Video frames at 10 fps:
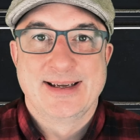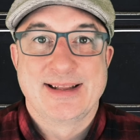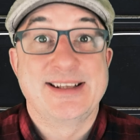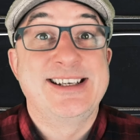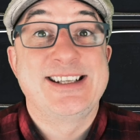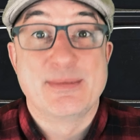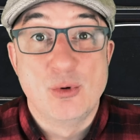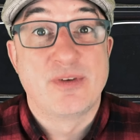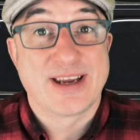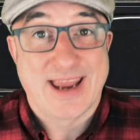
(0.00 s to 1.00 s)
They needed to
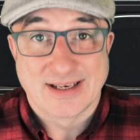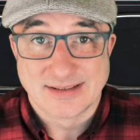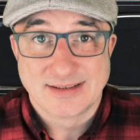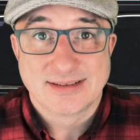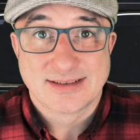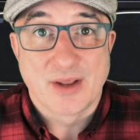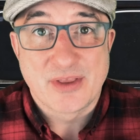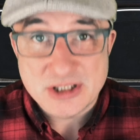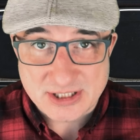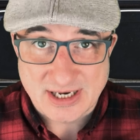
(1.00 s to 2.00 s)
move again, and
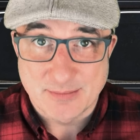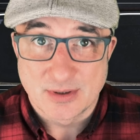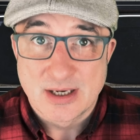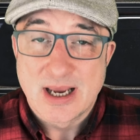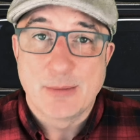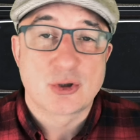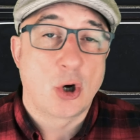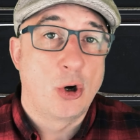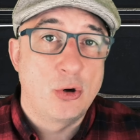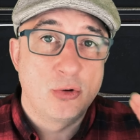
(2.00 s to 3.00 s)
this time it was
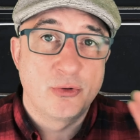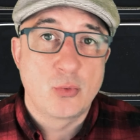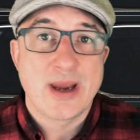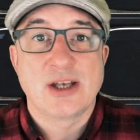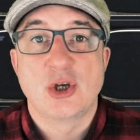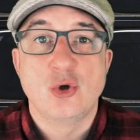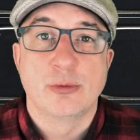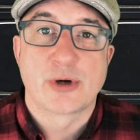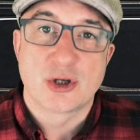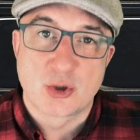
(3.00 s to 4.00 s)
all the way to New
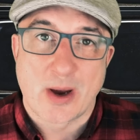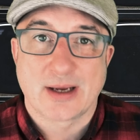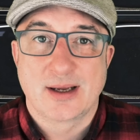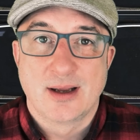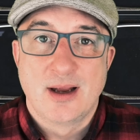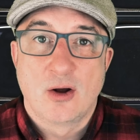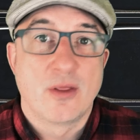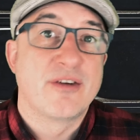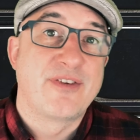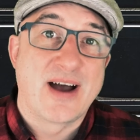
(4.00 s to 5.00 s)
Brunswick, on
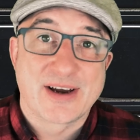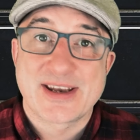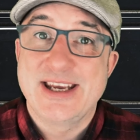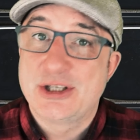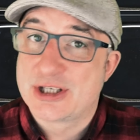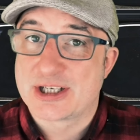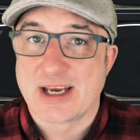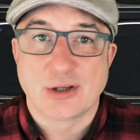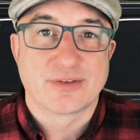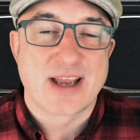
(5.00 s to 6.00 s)
the far east
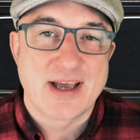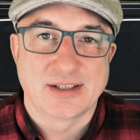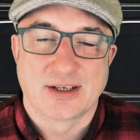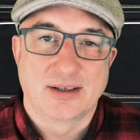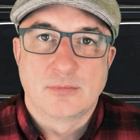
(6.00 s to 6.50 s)
side of Canada.